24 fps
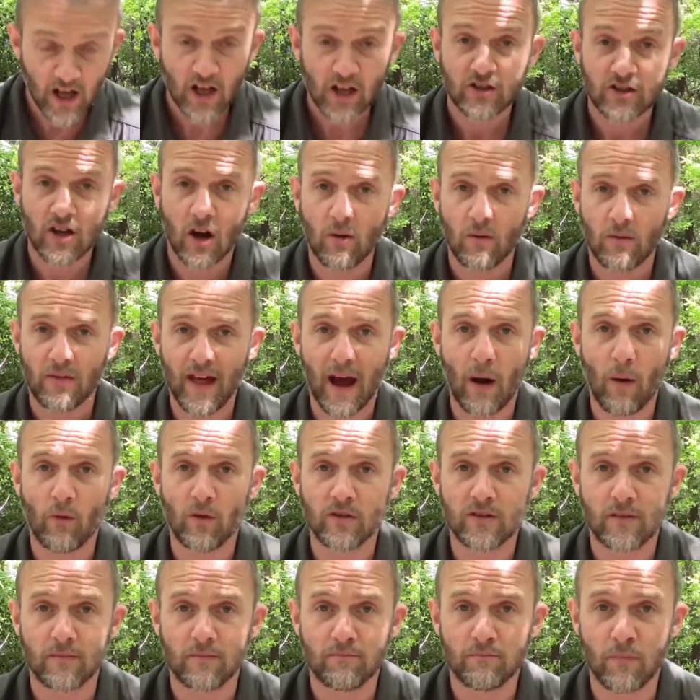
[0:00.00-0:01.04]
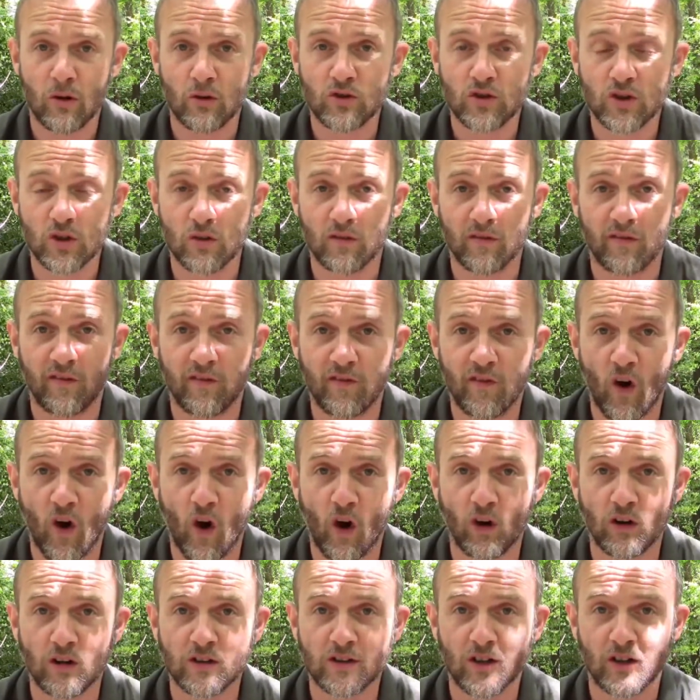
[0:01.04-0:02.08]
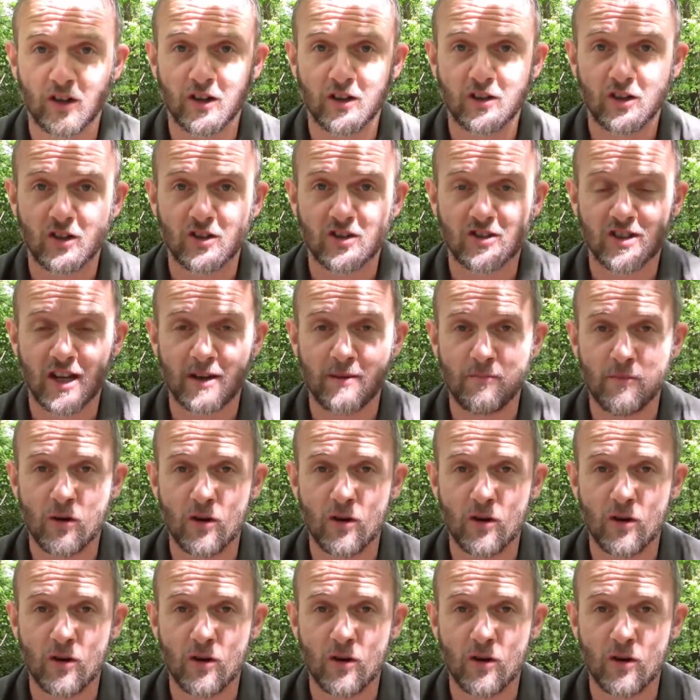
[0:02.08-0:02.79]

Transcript: So that was module 4 done and dusted.